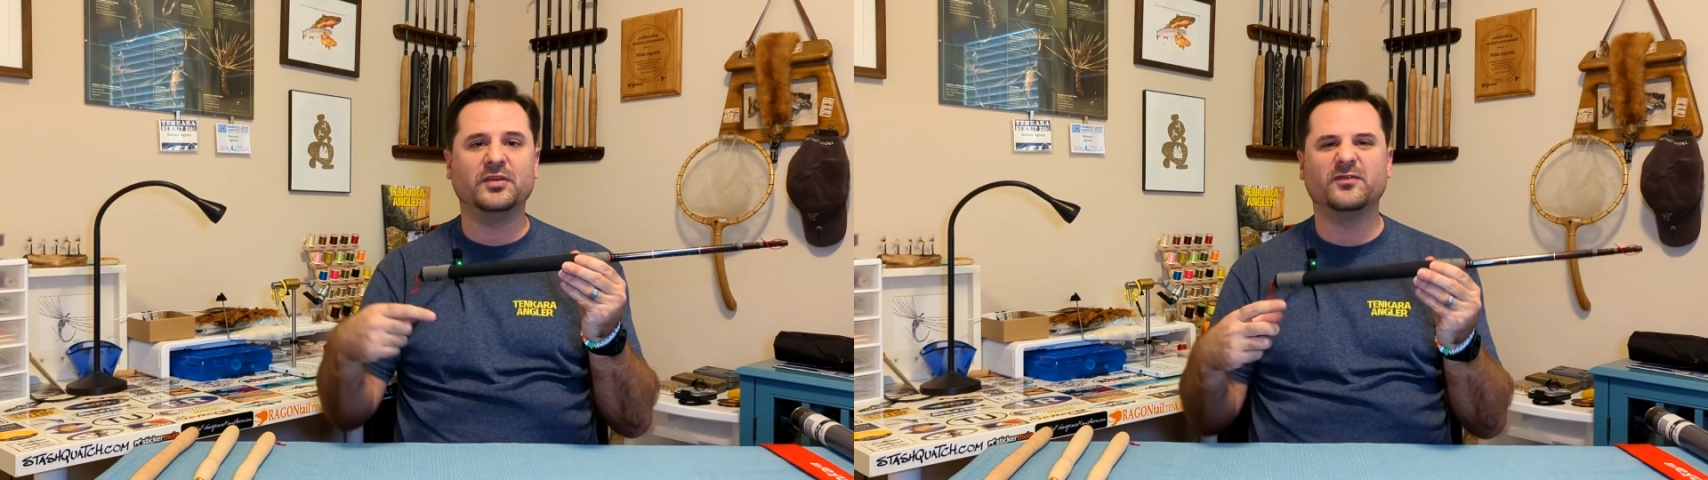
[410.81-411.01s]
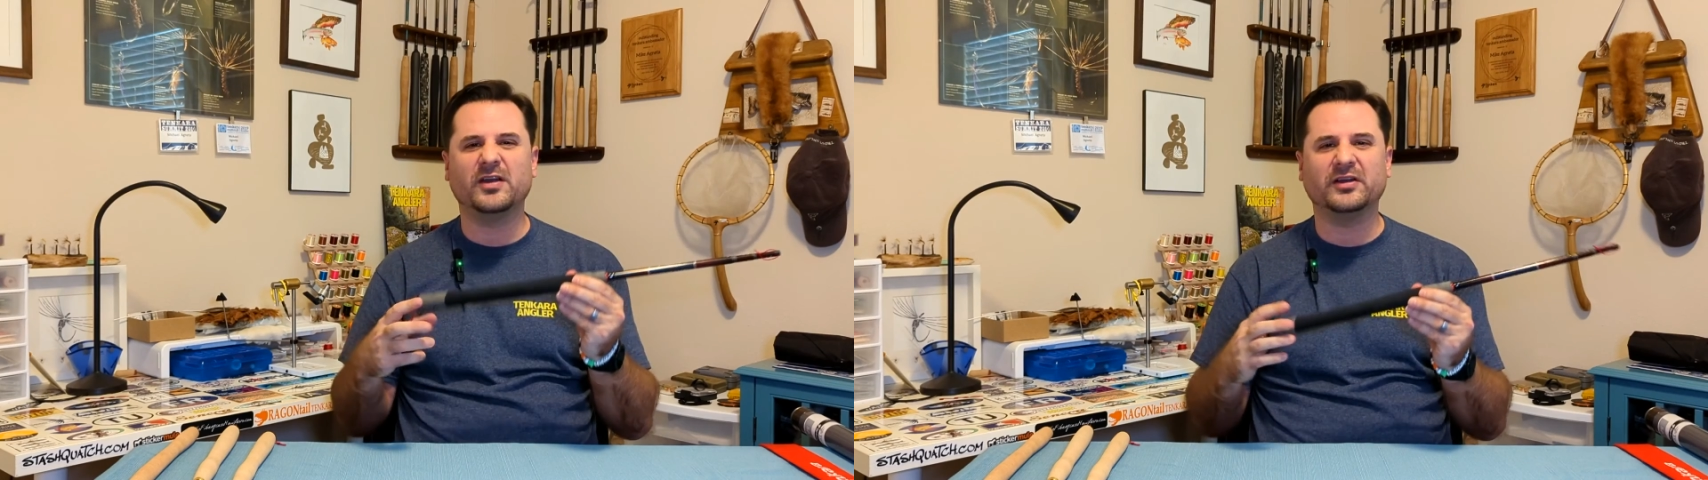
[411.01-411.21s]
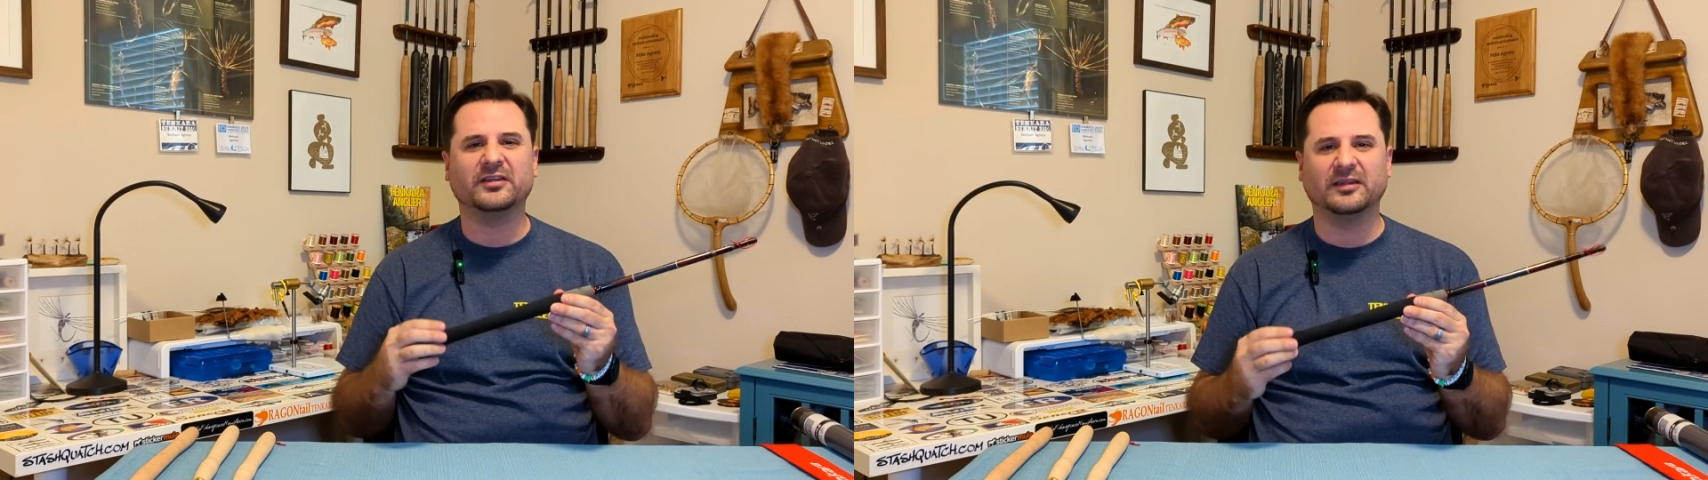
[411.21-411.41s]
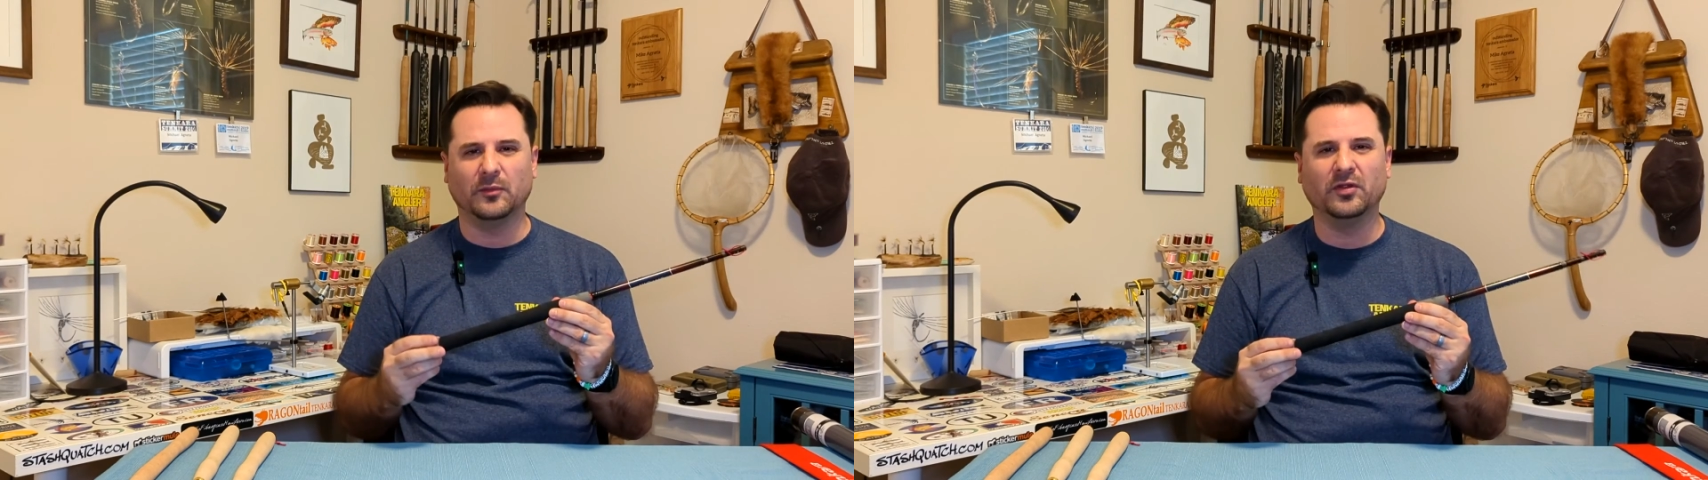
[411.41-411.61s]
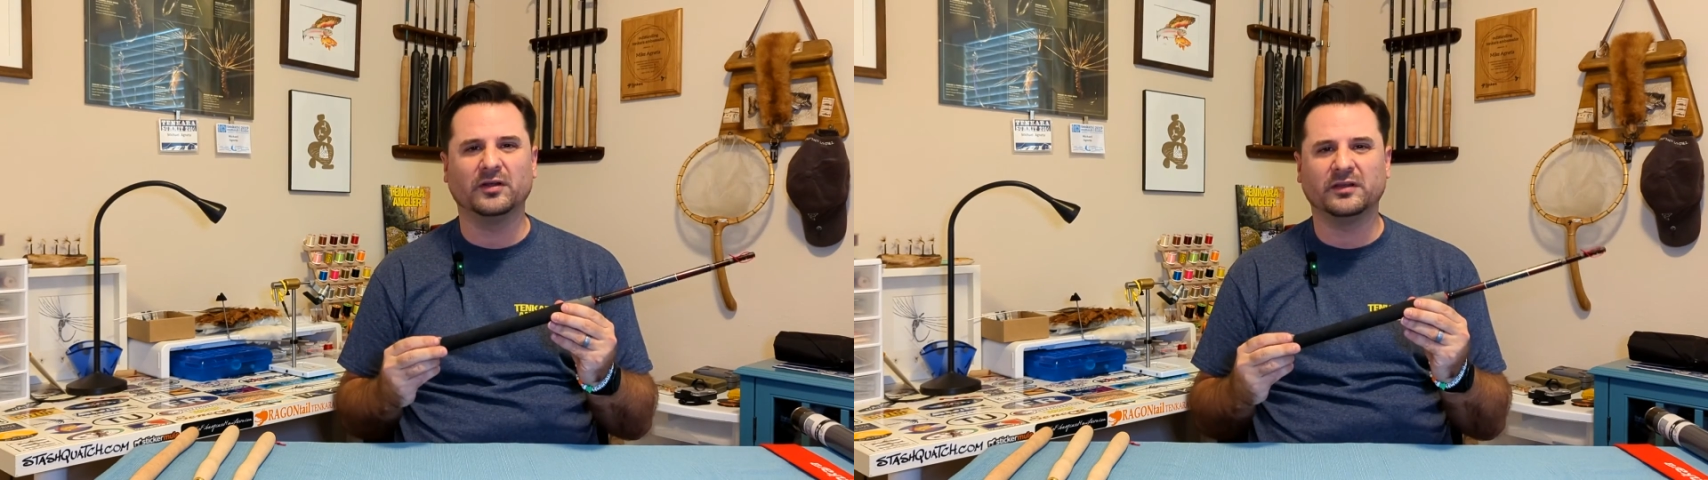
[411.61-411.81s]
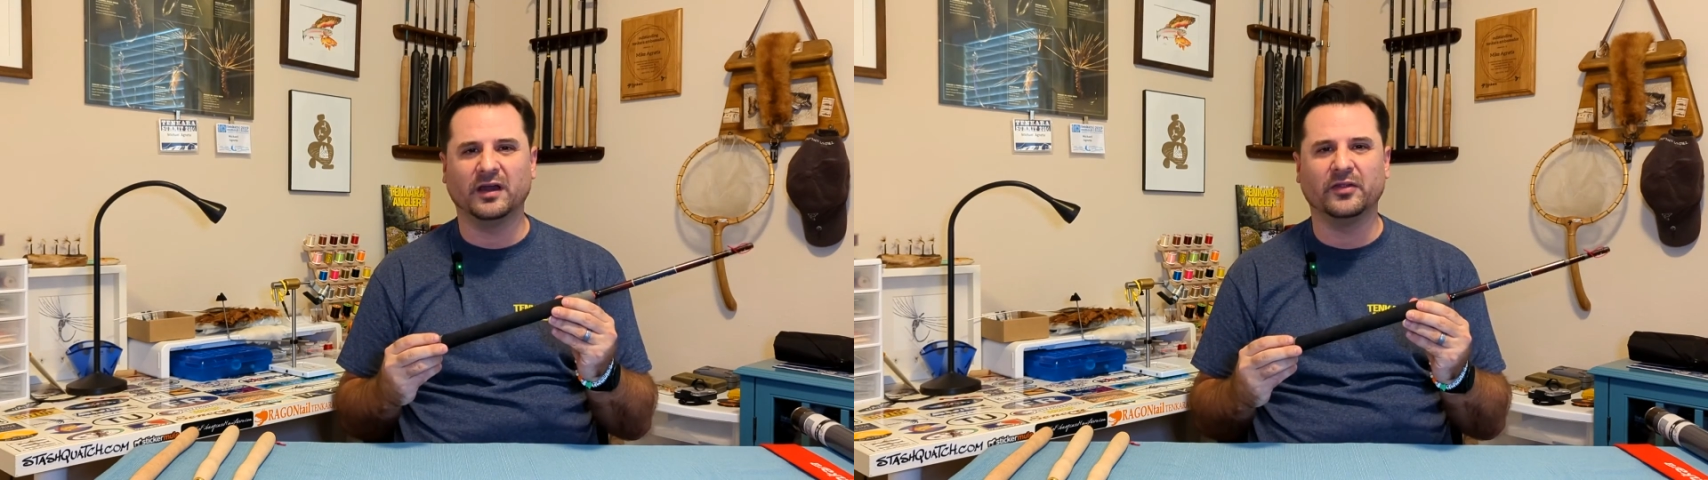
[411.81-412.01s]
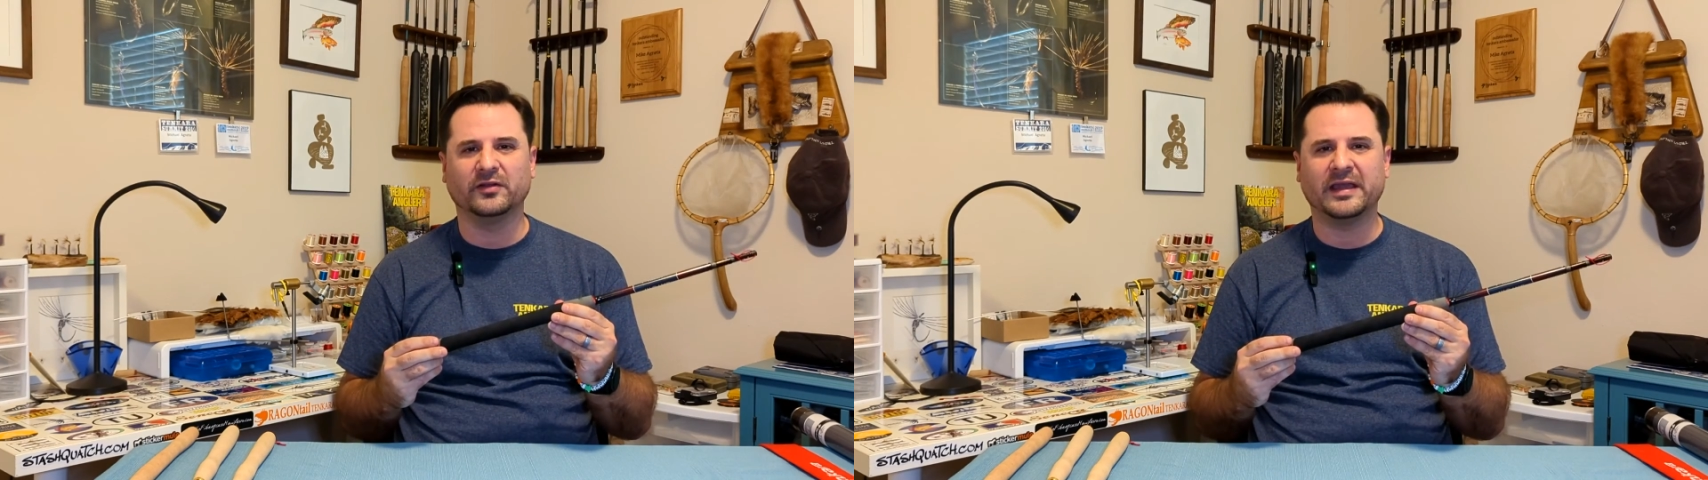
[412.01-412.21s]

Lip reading: is very similar to other